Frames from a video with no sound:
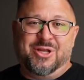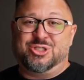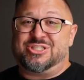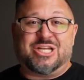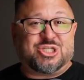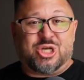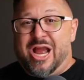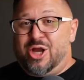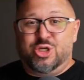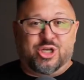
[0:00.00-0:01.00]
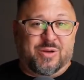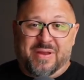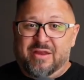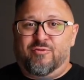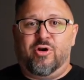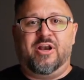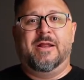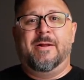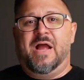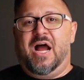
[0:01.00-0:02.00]
you're just not sure how you're going to pay for it.
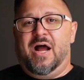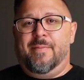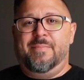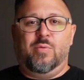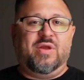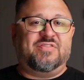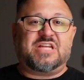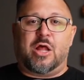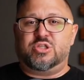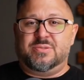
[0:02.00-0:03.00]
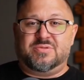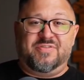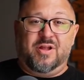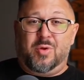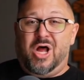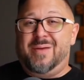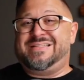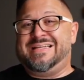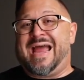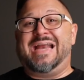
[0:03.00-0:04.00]
Um, man, we have scholarships available up
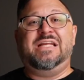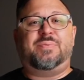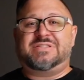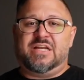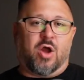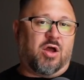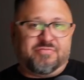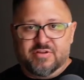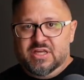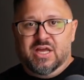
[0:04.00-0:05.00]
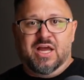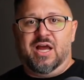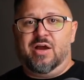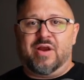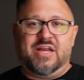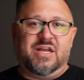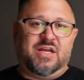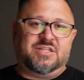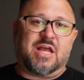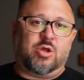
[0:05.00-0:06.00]
to 90% off, uh, right?
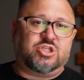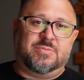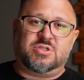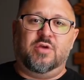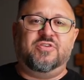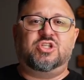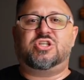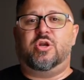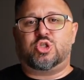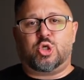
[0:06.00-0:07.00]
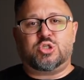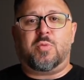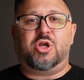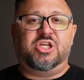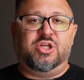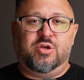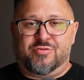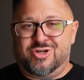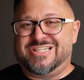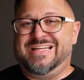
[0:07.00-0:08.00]
Uh, scholarship. So if you just go to
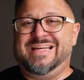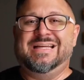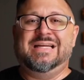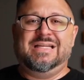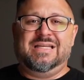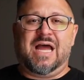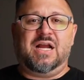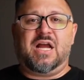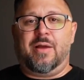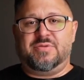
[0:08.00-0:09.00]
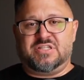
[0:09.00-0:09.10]
churchmarketinguniversity.com